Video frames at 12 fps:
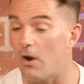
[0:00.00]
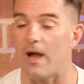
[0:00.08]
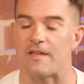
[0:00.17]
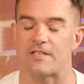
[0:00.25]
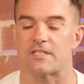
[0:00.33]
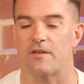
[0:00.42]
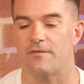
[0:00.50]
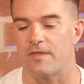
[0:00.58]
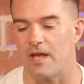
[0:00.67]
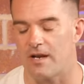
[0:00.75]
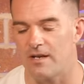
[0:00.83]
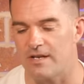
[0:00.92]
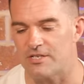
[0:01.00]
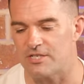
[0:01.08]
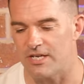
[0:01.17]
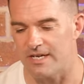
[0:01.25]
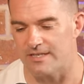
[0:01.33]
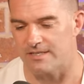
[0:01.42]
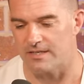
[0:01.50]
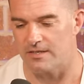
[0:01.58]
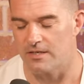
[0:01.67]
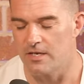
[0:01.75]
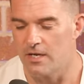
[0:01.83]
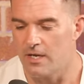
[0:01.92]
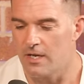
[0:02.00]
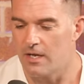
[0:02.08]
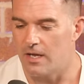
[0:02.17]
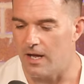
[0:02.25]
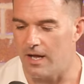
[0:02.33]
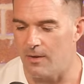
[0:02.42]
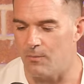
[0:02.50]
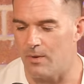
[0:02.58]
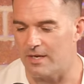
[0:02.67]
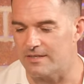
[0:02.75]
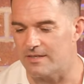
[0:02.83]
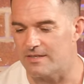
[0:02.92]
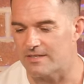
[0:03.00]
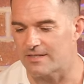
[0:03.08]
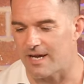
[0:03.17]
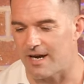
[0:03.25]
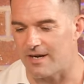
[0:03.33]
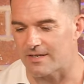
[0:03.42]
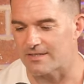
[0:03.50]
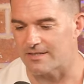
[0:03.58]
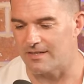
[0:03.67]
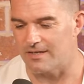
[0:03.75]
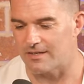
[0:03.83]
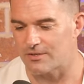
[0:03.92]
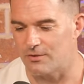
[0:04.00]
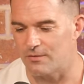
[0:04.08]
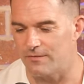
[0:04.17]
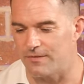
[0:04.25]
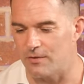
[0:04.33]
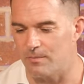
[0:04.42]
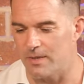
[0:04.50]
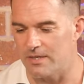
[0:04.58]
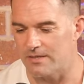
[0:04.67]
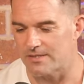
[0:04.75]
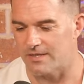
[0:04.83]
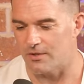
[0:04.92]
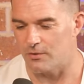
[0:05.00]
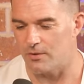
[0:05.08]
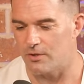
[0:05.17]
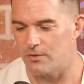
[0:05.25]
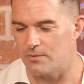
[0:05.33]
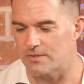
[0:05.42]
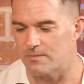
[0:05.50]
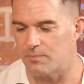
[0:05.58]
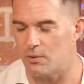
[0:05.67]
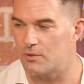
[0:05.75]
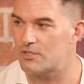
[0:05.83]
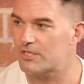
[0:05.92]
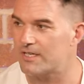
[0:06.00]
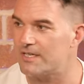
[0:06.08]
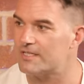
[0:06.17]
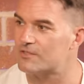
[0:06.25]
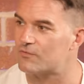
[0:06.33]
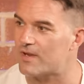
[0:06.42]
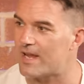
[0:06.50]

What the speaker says: All right, so for the uninitiated, I did this character called Filberto, who was a Portuguese